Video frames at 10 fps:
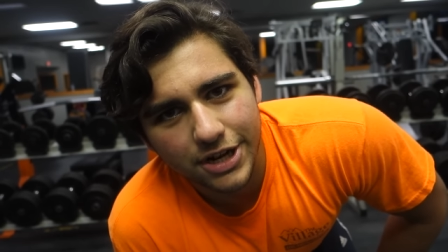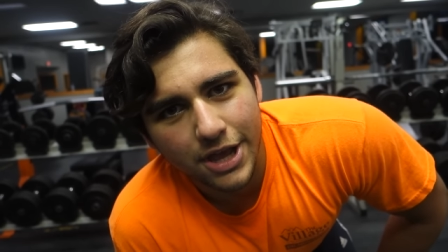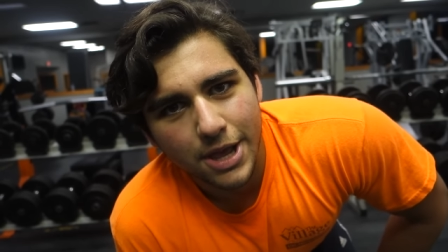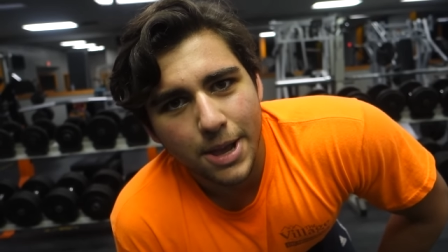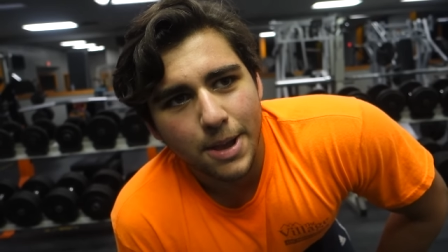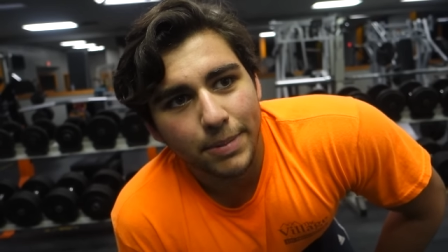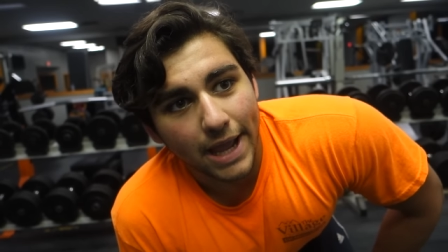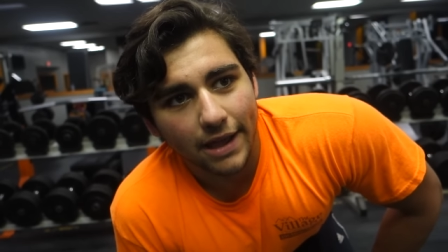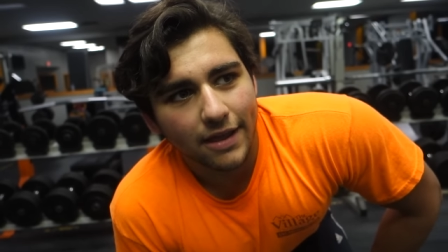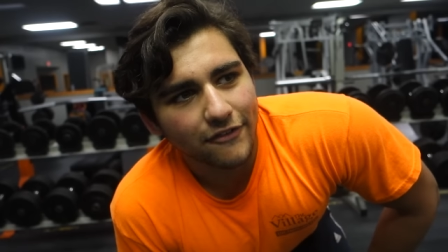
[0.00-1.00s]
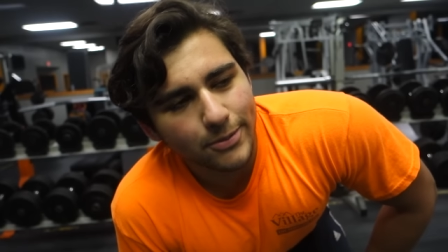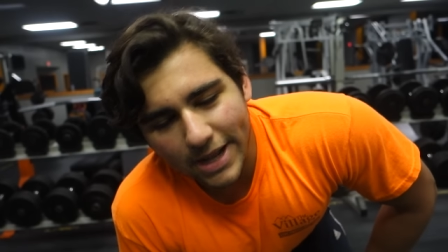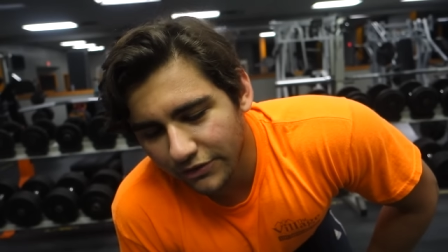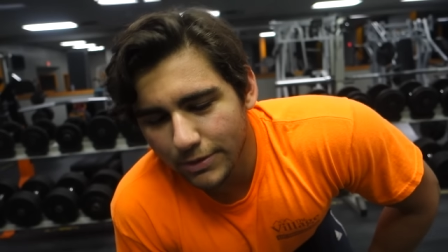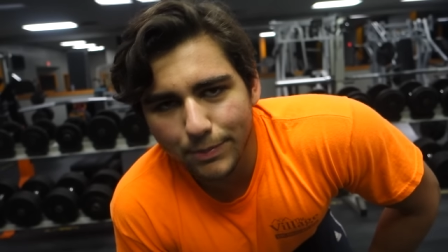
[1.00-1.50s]
But yeah,
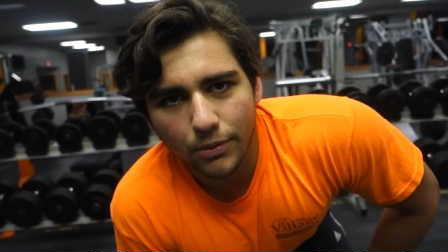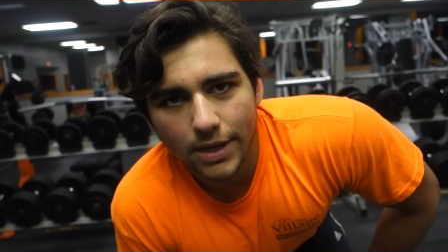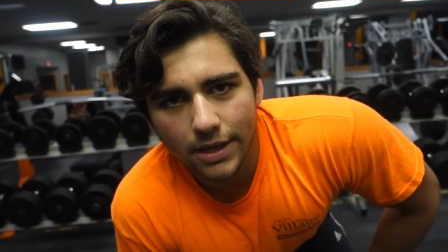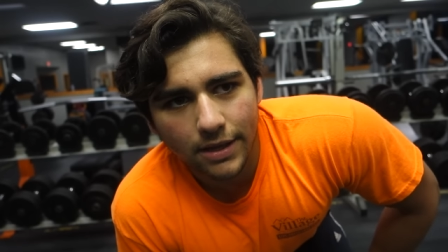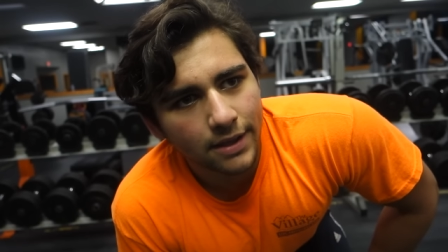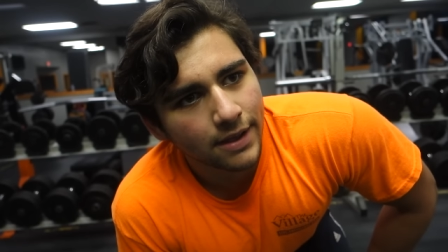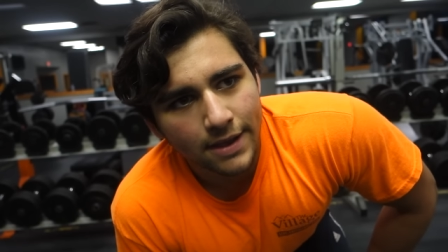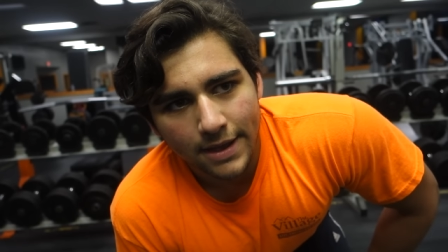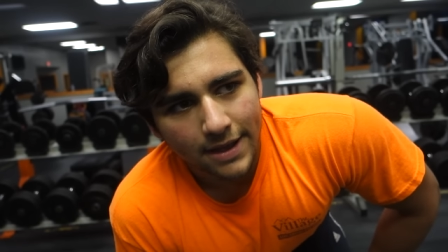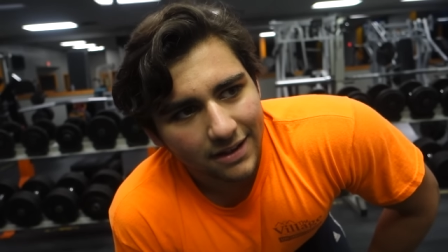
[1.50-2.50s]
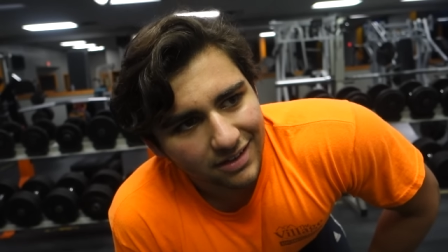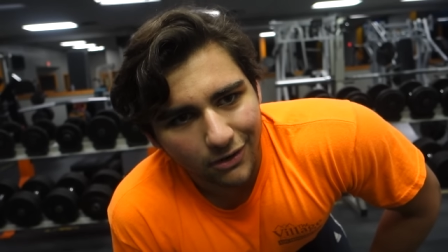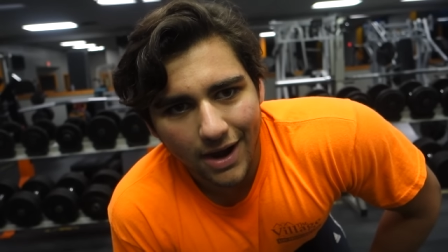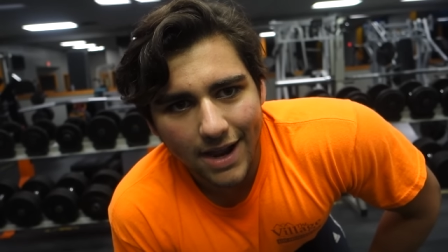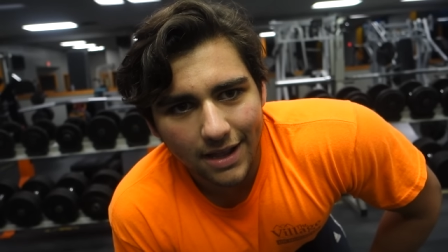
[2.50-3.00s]
everybody has a weak point, it's
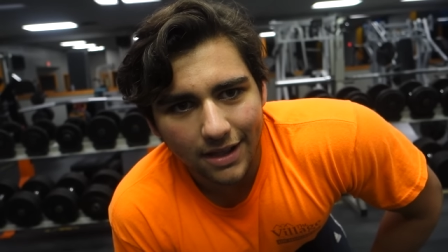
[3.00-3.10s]
alright,